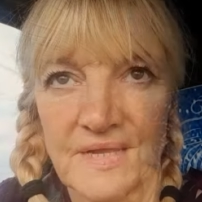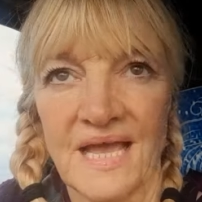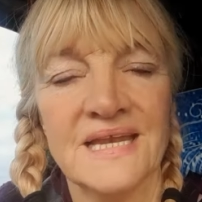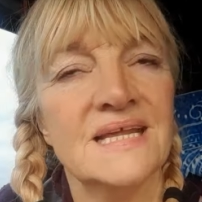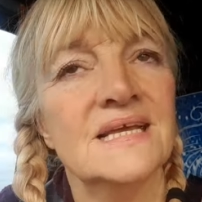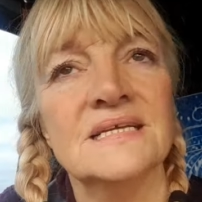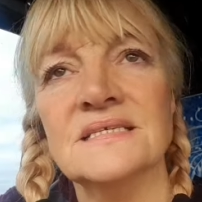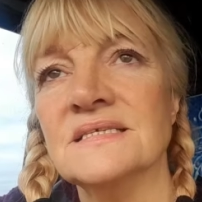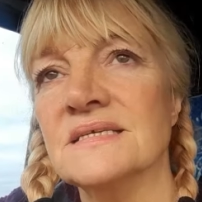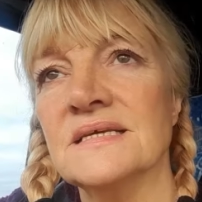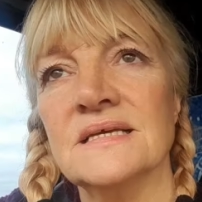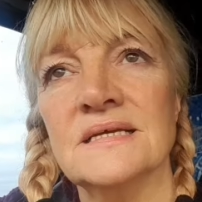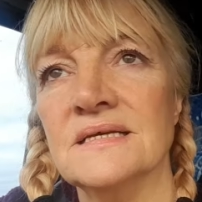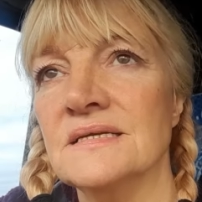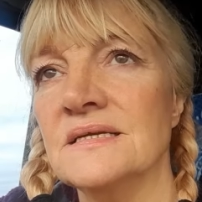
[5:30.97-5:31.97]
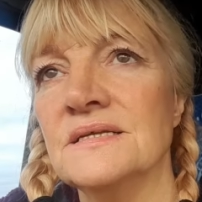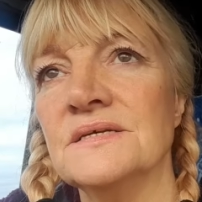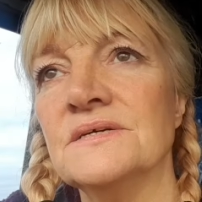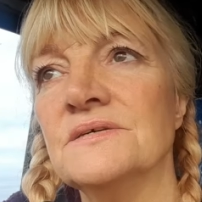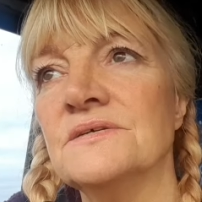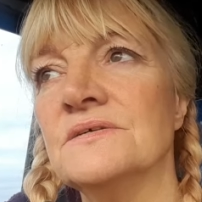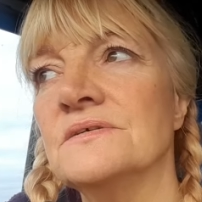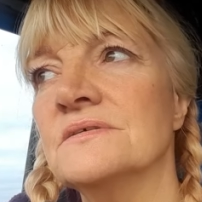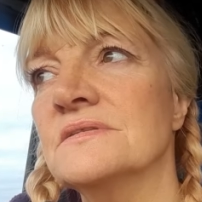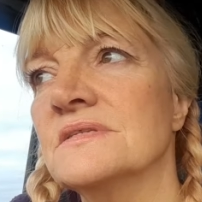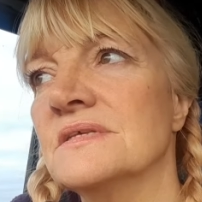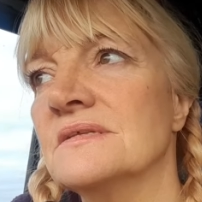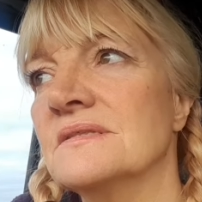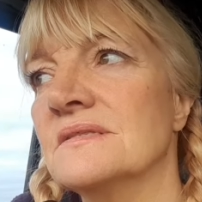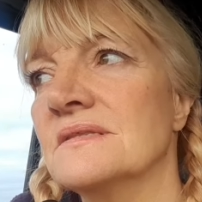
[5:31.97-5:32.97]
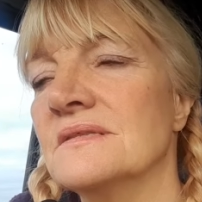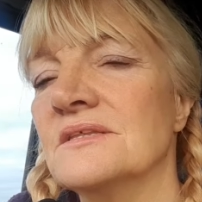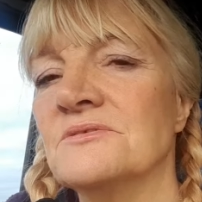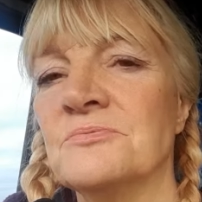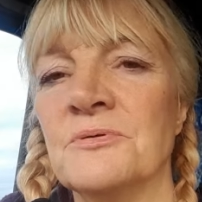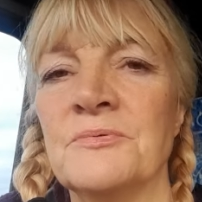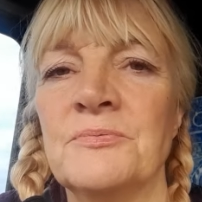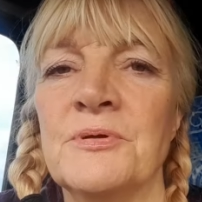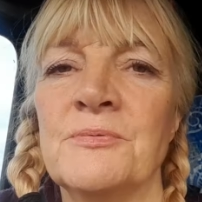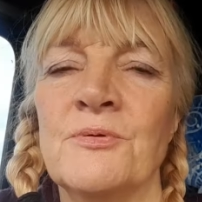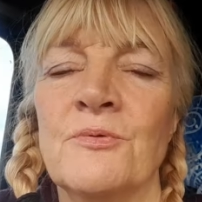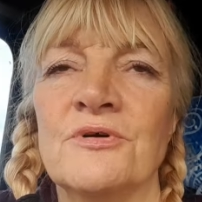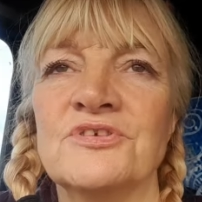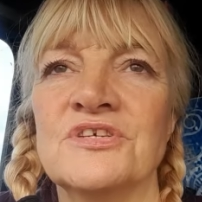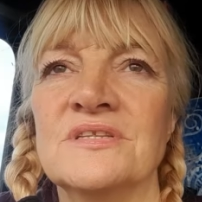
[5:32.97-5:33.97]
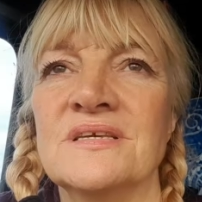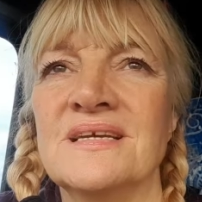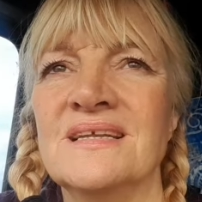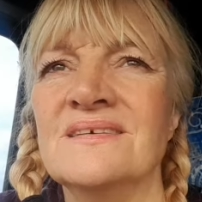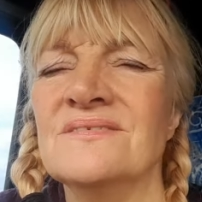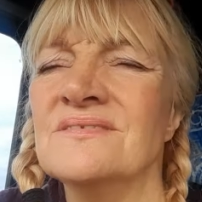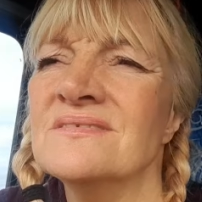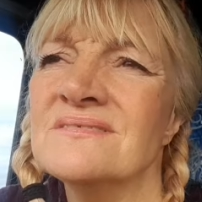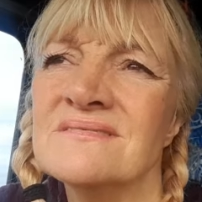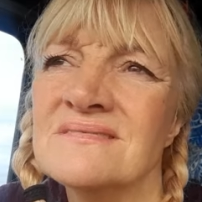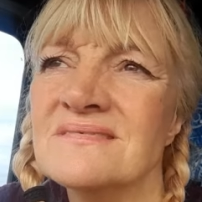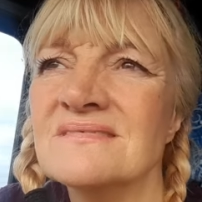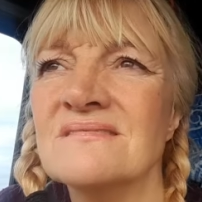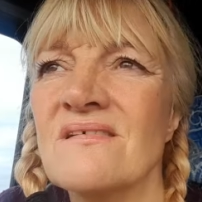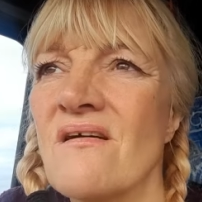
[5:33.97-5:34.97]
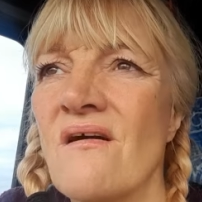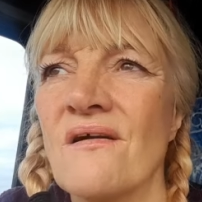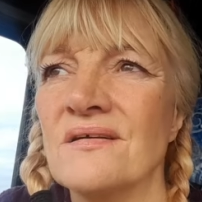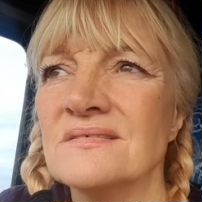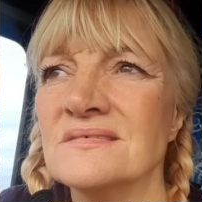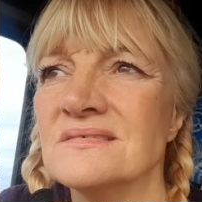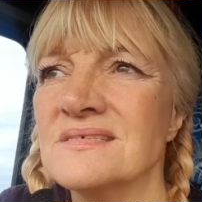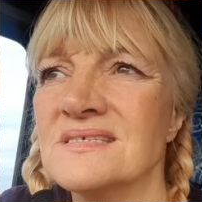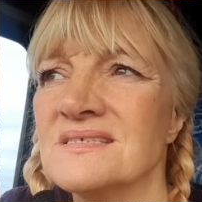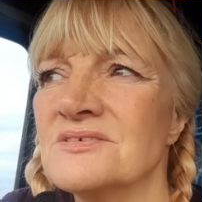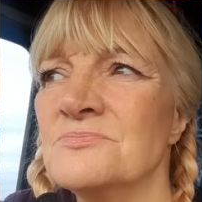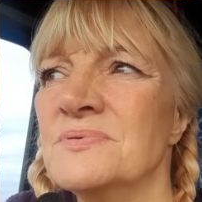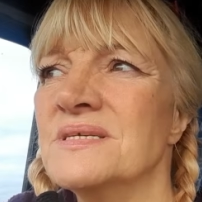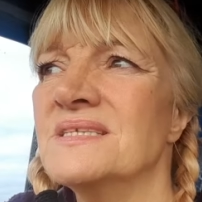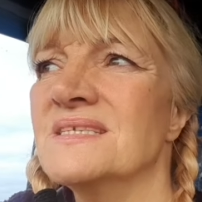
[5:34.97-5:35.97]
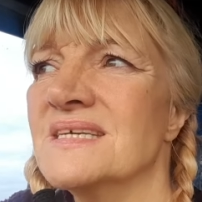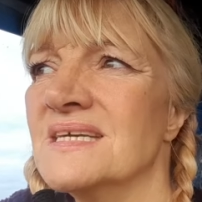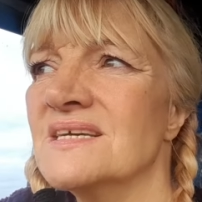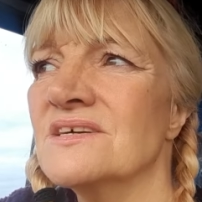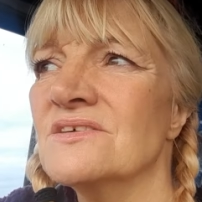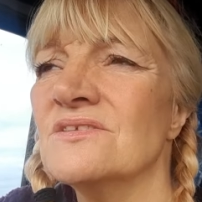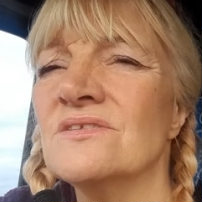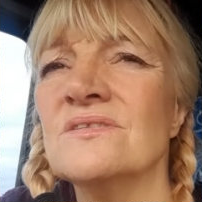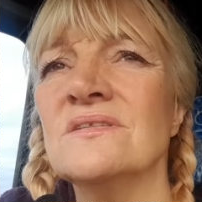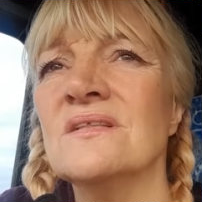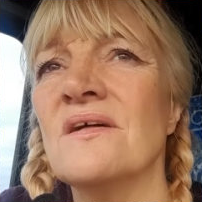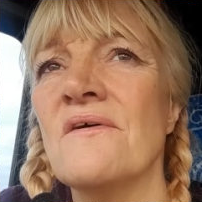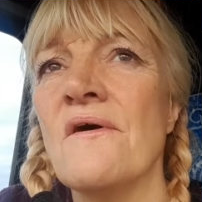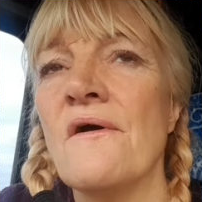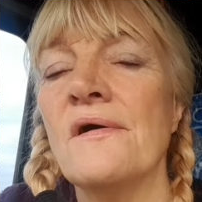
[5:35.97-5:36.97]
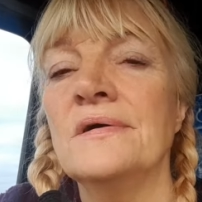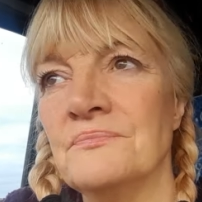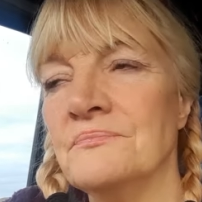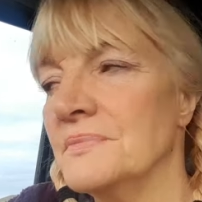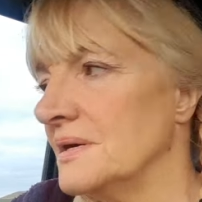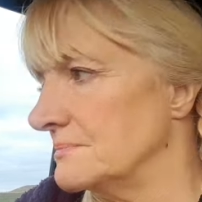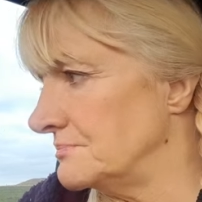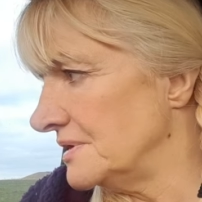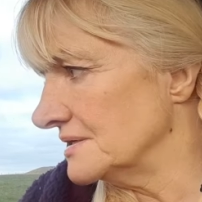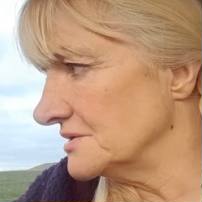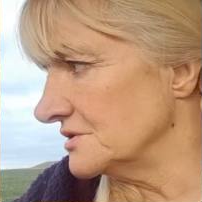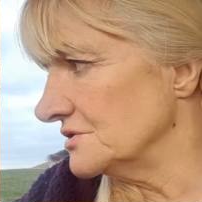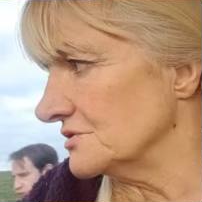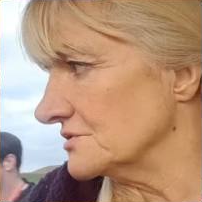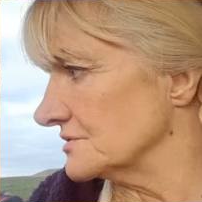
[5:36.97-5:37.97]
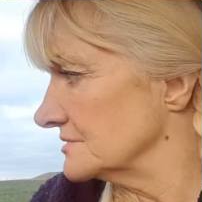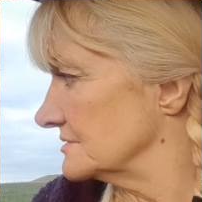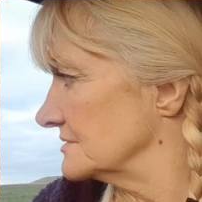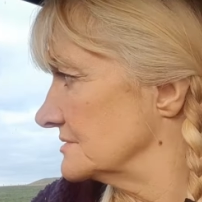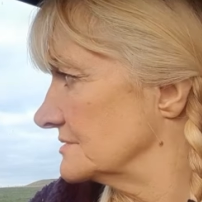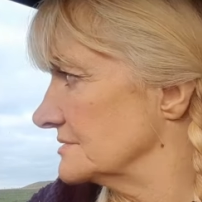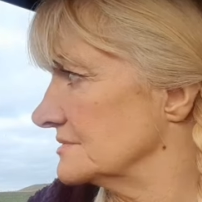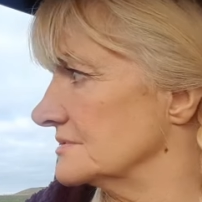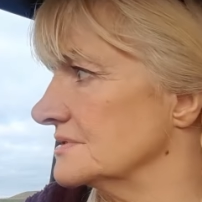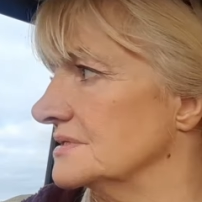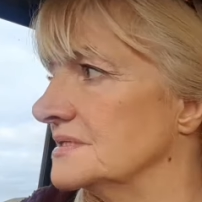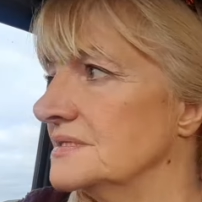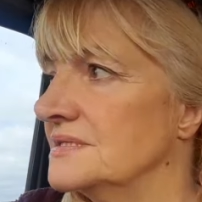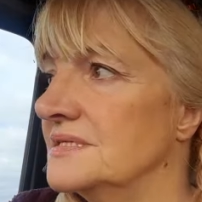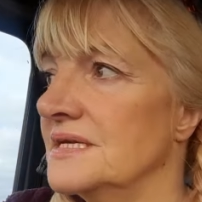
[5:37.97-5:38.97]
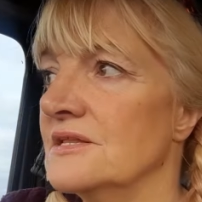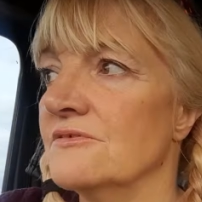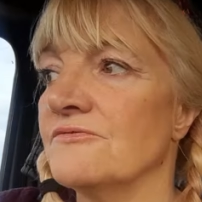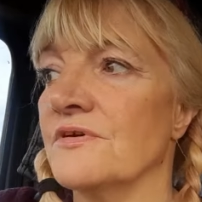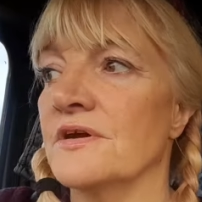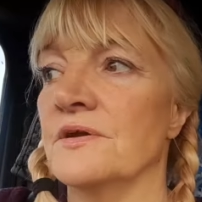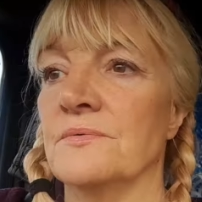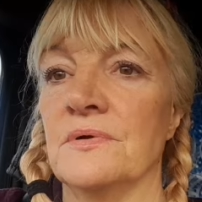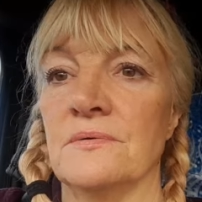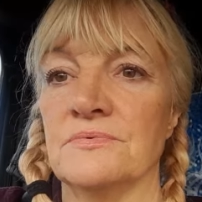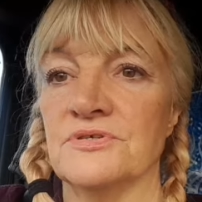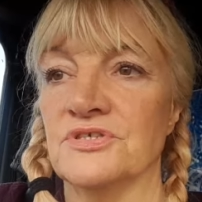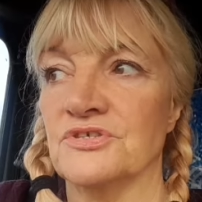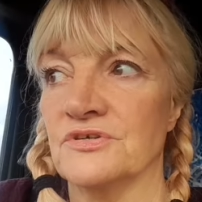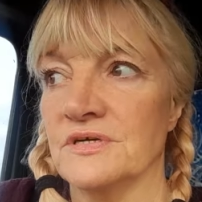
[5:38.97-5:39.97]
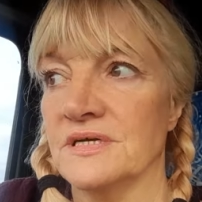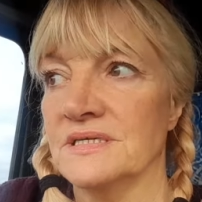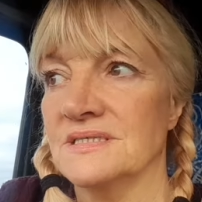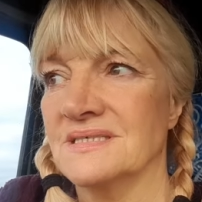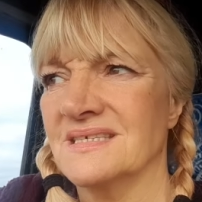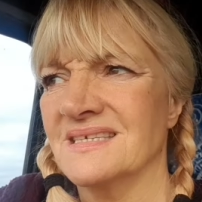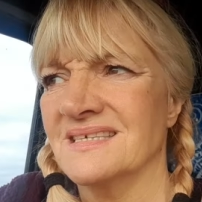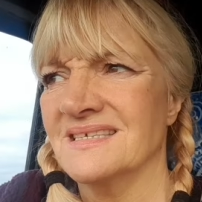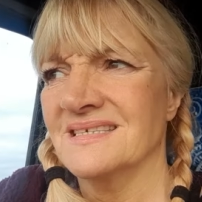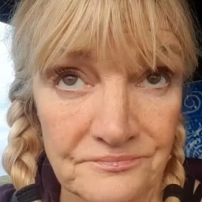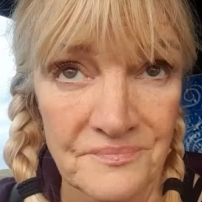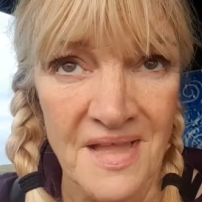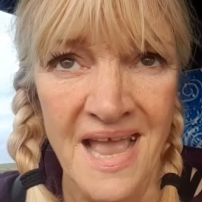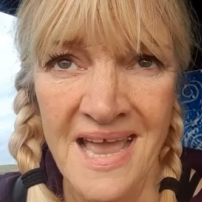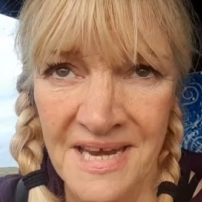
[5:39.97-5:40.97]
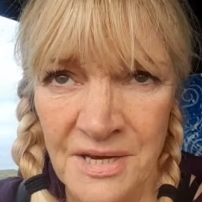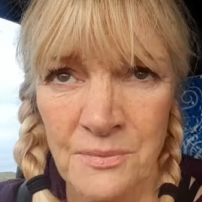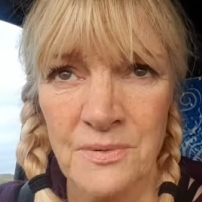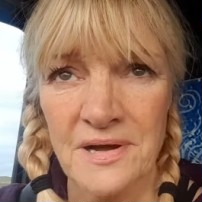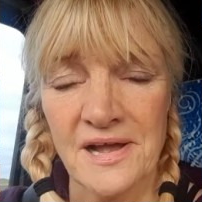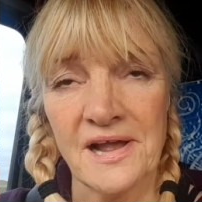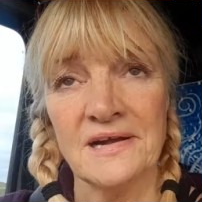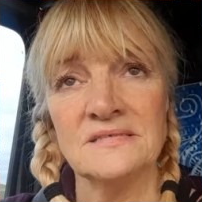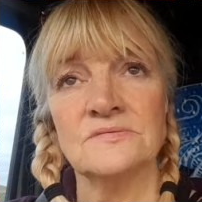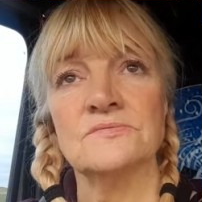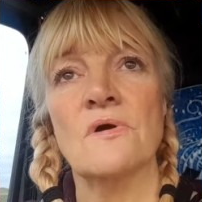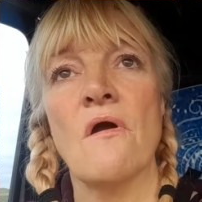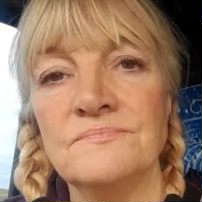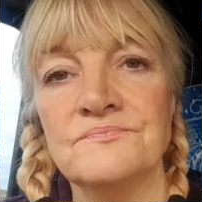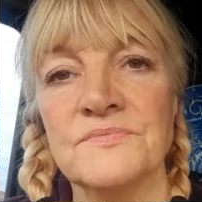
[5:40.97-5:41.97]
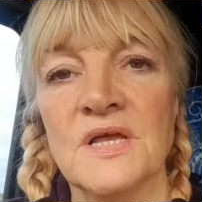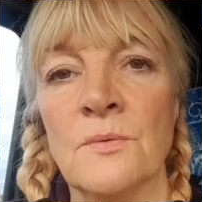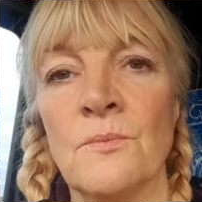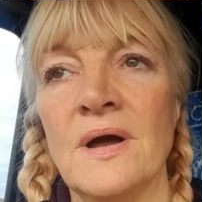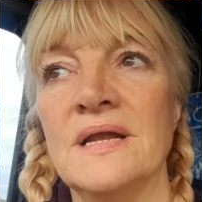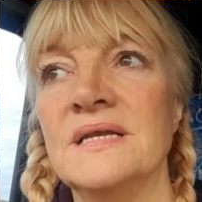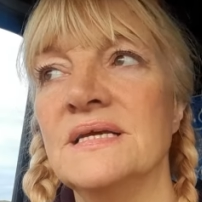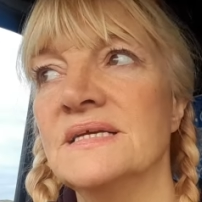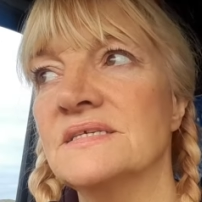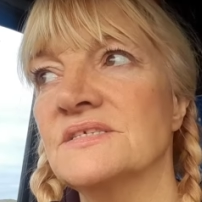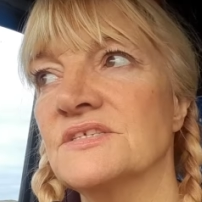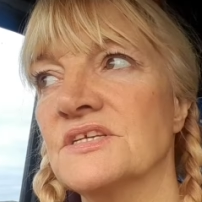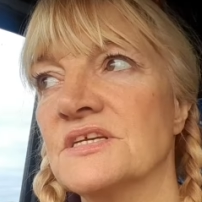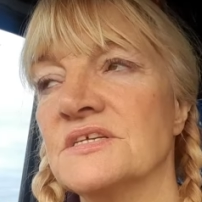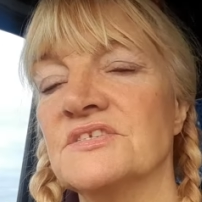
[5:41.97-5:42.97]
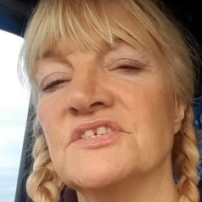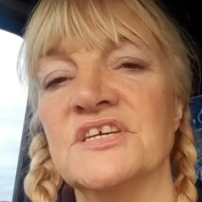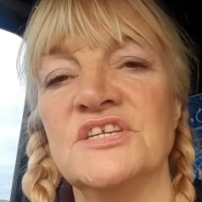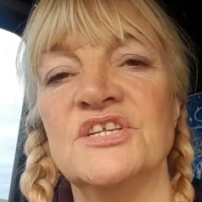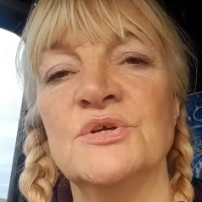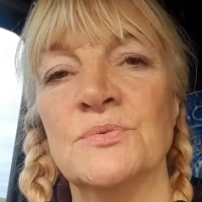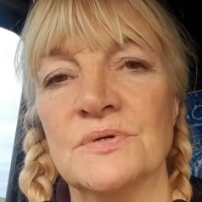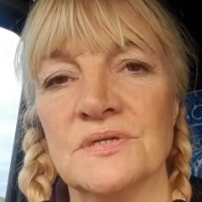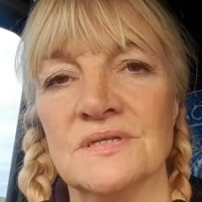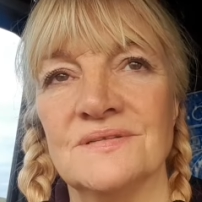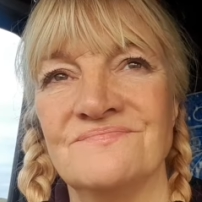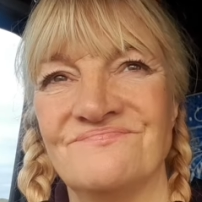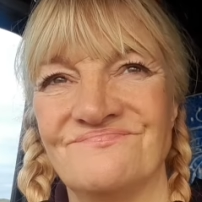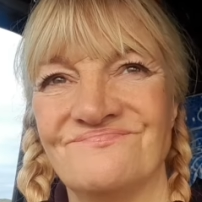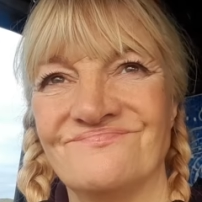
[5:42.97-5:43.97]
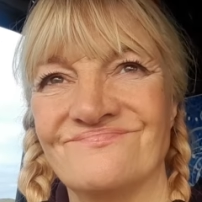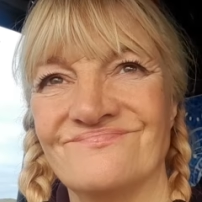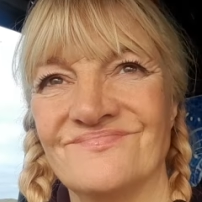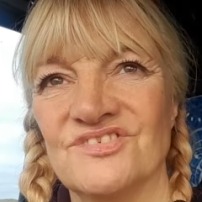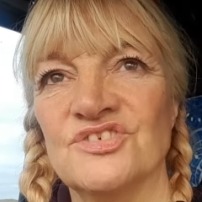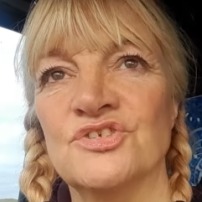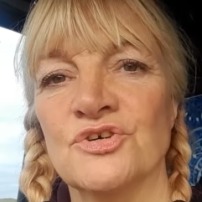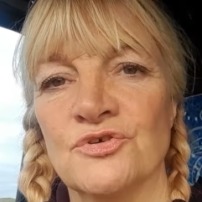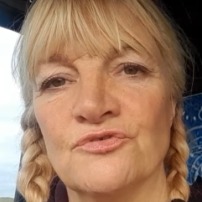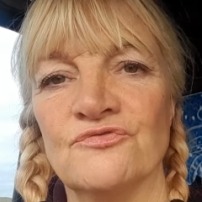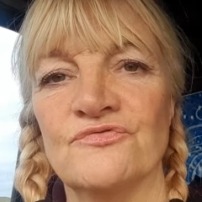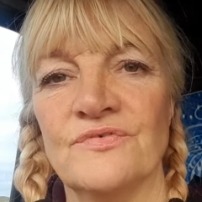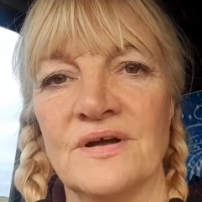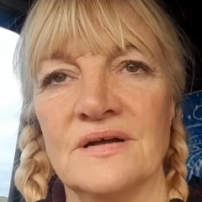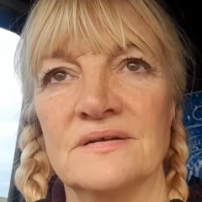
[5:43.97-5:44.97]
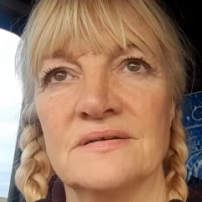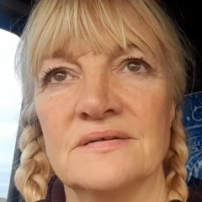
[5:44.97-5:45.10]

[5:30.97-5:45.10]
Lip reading: And it's, you know, there's probably people watching thinking, oh, it's no big deal. But I don't deal very well with stress anyway. And when it's continual stuff,